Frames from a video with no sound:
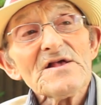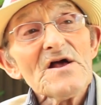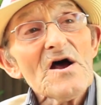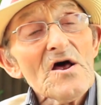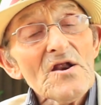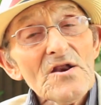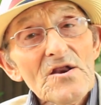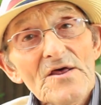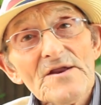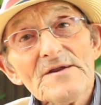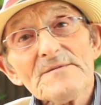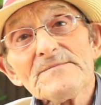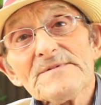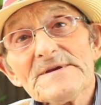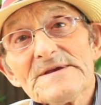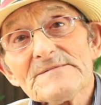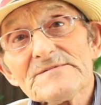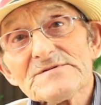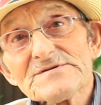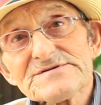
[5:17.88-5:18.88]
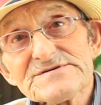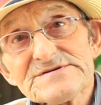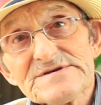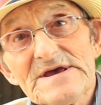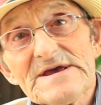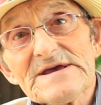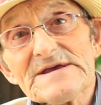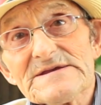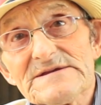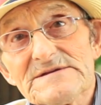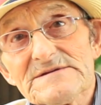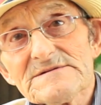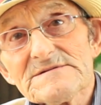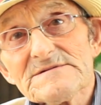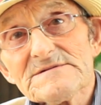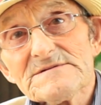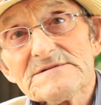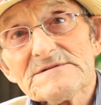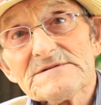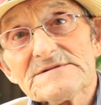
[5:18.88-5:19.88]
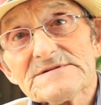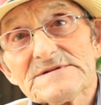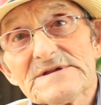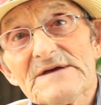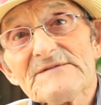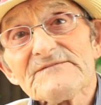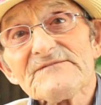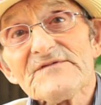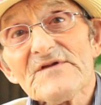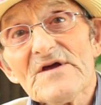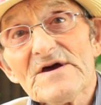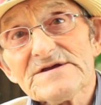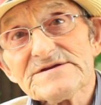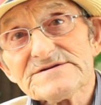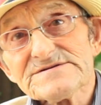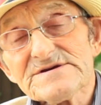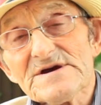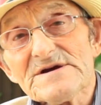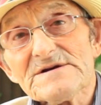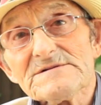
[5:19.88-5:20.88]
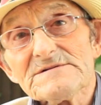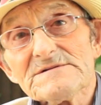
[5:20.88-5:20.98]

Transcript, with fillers: a lot of people say, Nat Fletcher,